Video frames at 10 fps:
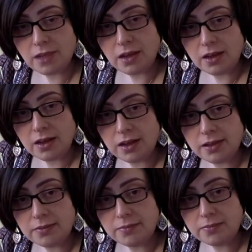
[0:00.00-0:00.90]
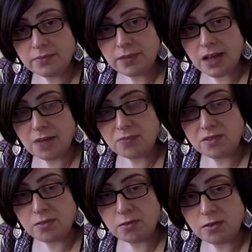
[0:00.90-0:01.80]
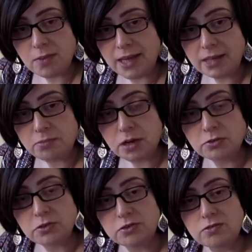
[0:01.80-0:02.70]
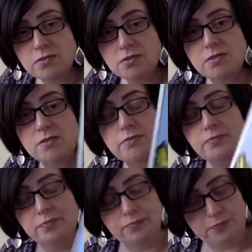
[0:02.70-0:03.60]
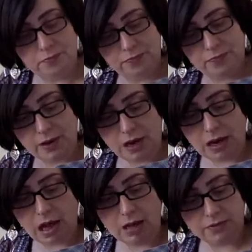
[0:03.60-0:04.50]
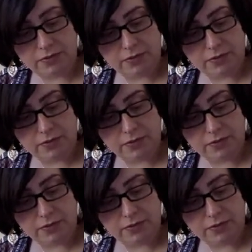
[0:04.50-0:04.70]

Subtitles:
Okay? Cups is all about emotions, love.